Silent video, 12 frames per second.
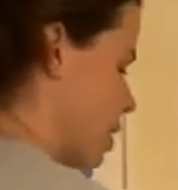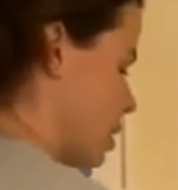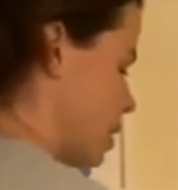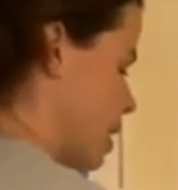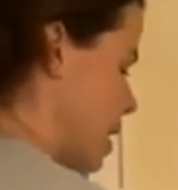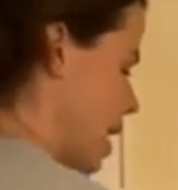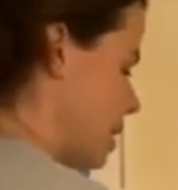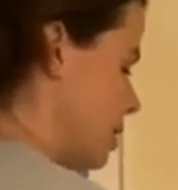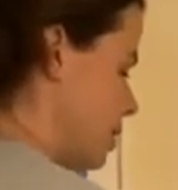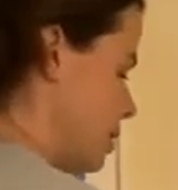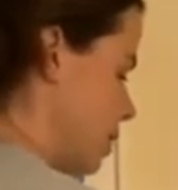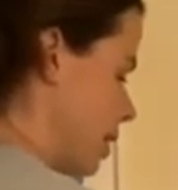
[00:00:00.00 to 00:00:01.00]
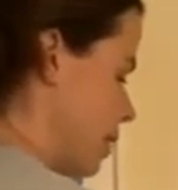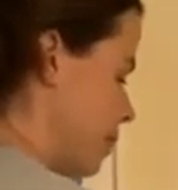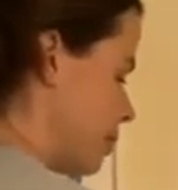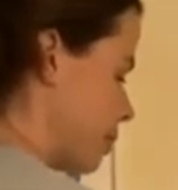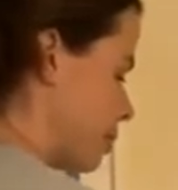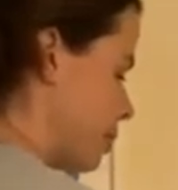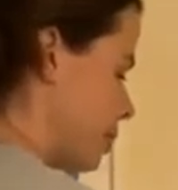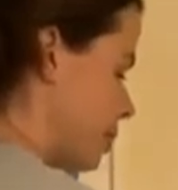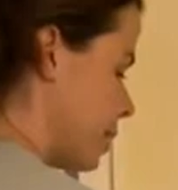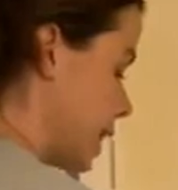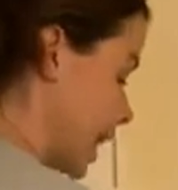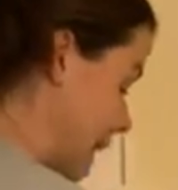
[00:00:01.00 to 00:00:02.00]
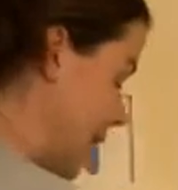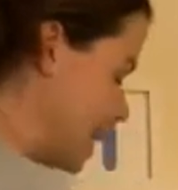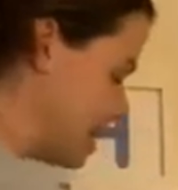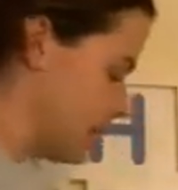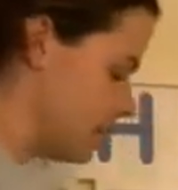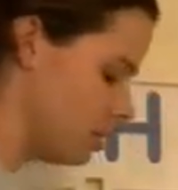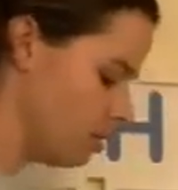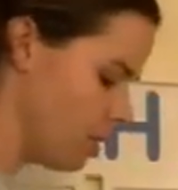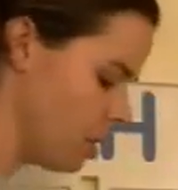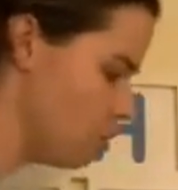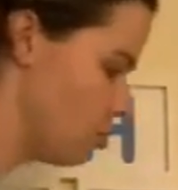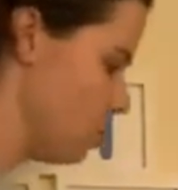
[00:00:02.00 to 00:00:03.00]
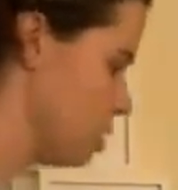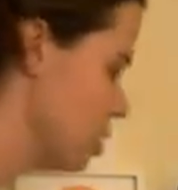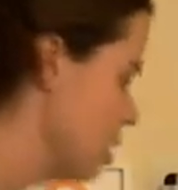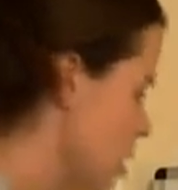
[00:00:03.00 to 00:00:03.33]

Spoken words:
So the answer is 300.